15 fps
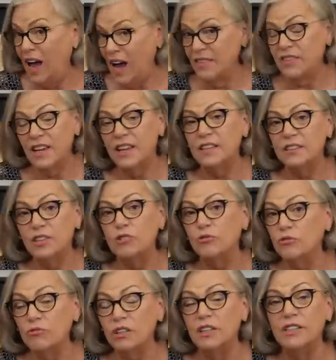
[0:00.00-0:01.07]
I think it's a
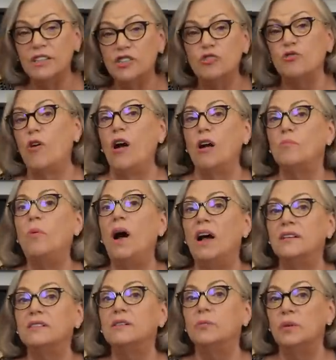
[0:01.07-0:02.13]
really strong
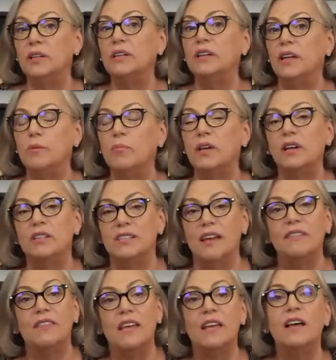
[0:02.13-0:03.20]
possibility because
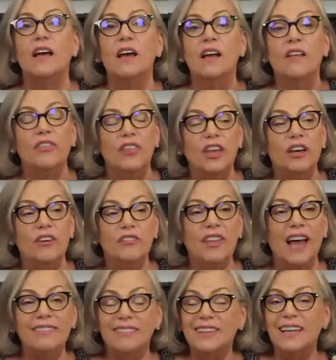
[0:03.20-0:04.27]
I think the,
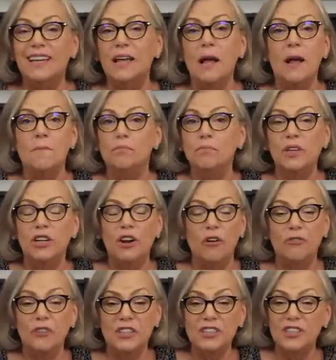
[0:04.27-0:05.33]
that the, you know,
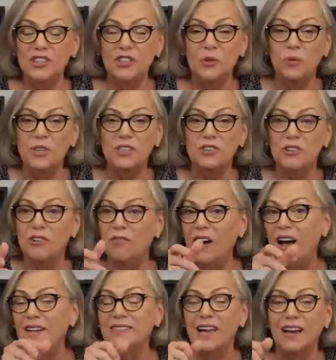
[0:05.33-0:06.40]
if this is the Wizard of
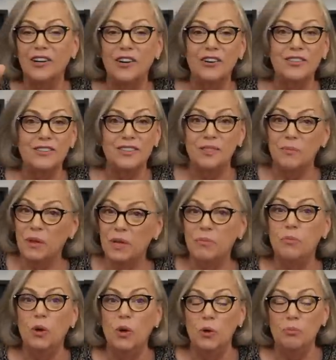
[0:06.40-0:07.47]
Oz, that curtain's being
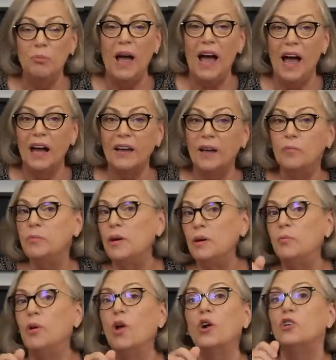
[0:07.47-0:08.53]
pulled back and
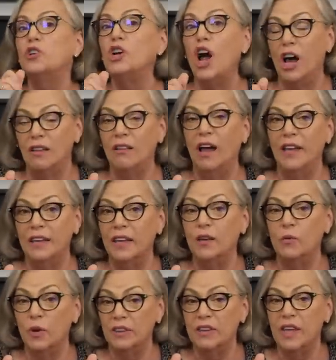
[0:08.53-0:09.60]
people are not
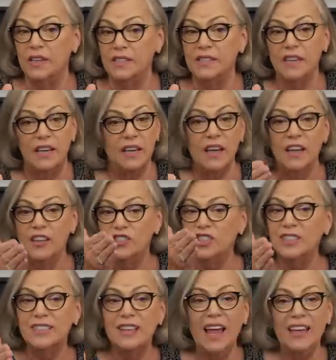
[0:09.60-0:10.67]
liking what they see.
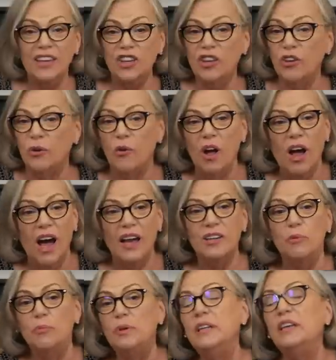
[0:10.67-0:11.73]
Just like you. I
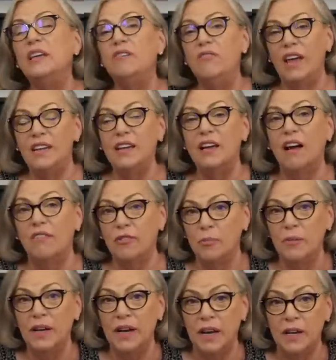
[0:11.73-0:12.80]
don't believe any
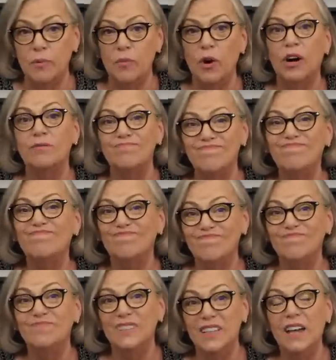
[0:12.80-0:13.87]
government anymore.
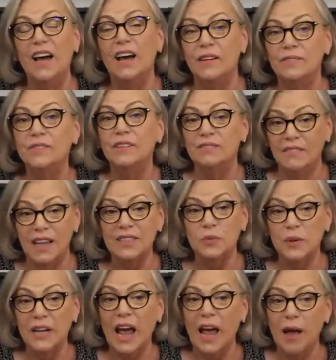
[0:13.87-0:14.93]
Yeah, that's
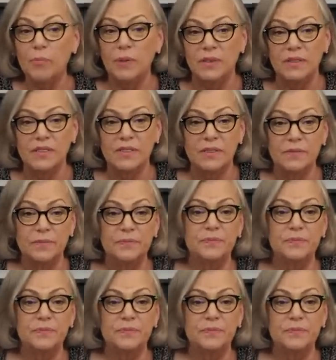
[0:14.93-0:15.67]
what happens.